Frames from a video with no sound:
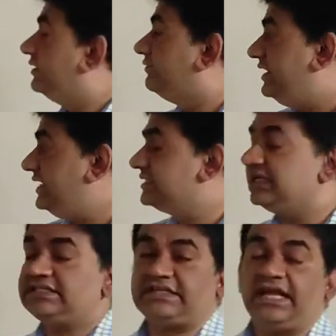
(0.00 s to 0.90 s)
We
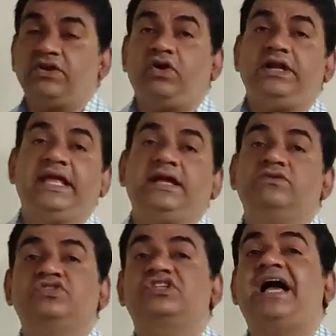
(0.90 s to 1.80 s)
just cannot take
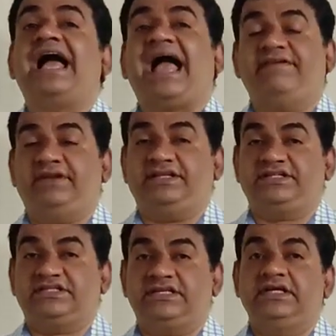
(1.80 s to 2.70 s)
uska
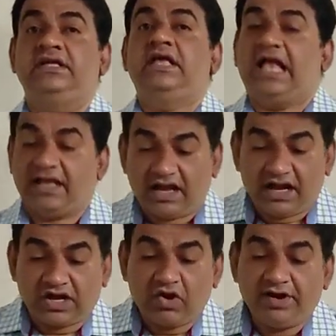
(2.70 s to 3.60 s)
average.
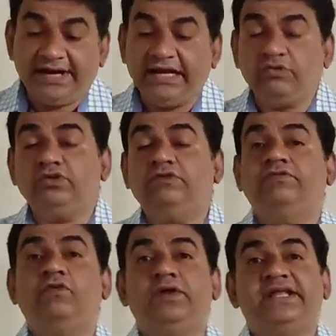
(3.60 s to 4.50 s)
According to the
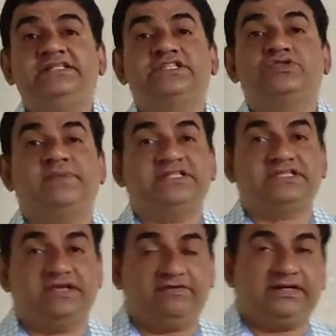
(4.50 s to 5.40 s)
4 adjustments
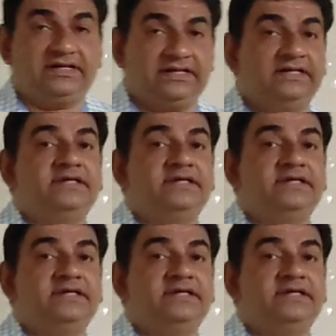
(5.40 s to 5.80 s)
given,